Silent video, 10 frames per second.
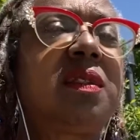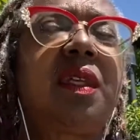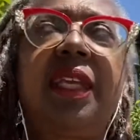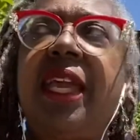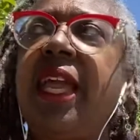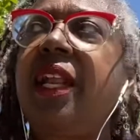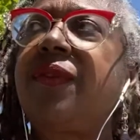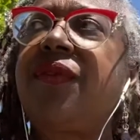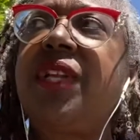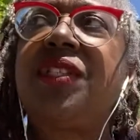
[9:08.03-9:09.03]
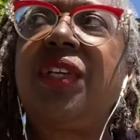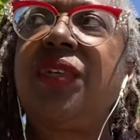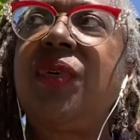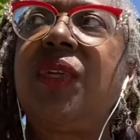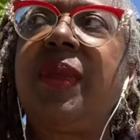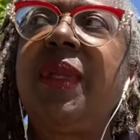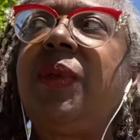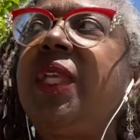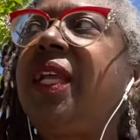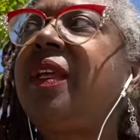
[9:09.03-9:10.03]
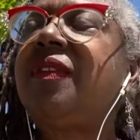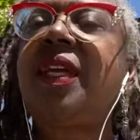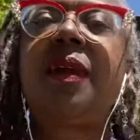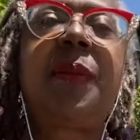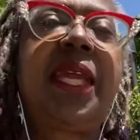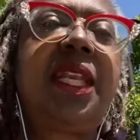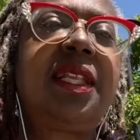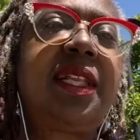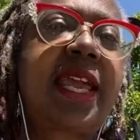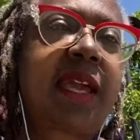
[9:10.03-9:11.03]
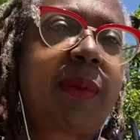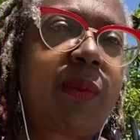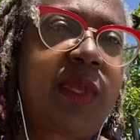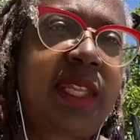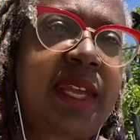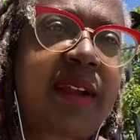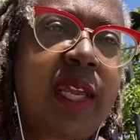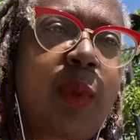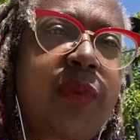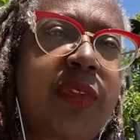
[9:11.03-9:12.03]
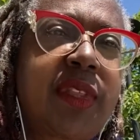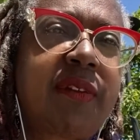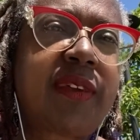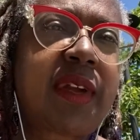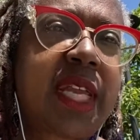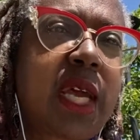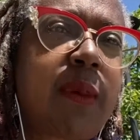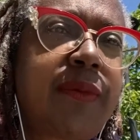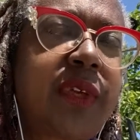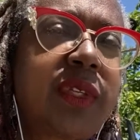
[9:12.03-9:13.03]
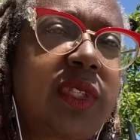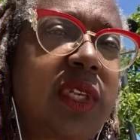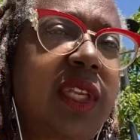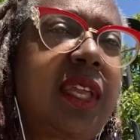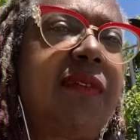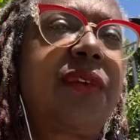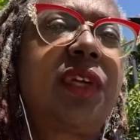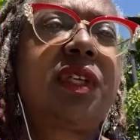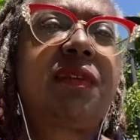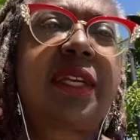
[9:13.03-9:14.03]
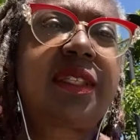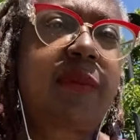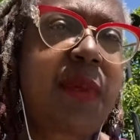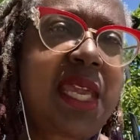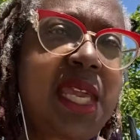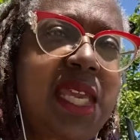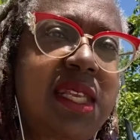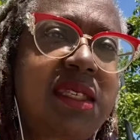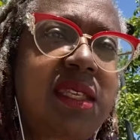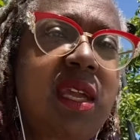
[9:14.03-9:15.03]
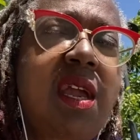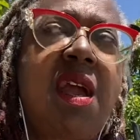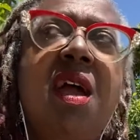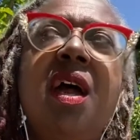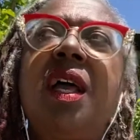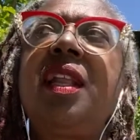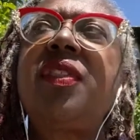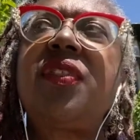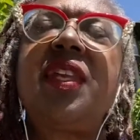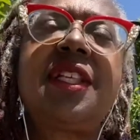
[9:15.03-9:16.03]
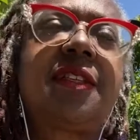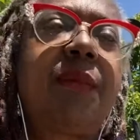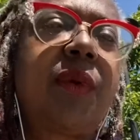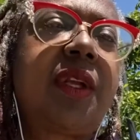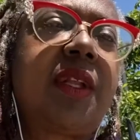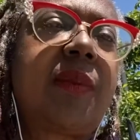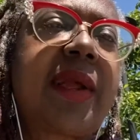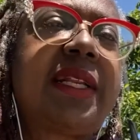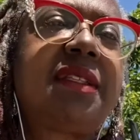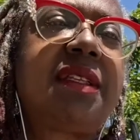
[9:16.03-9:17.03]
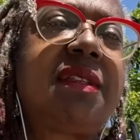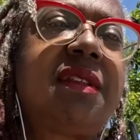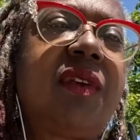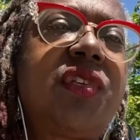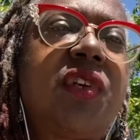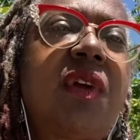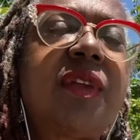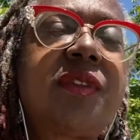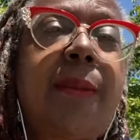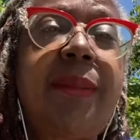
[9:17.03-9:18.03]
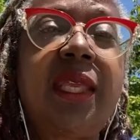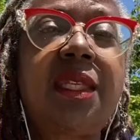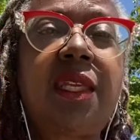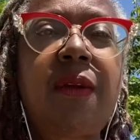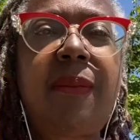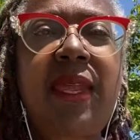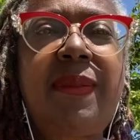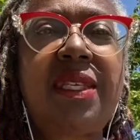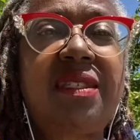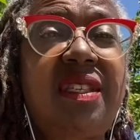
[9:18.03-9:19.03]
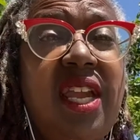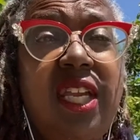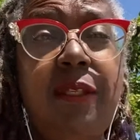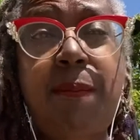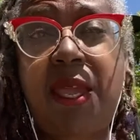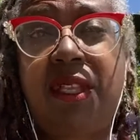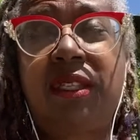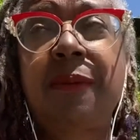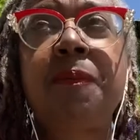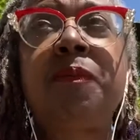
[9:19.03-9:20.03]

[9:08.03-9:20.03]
Again, our friends at Google, you know, they're a pain in the neck, but when they are helpful, they're very helpful. So looking for good recipes. Another thing that's important in pregnancy is know that you're also building your baby's taste buds.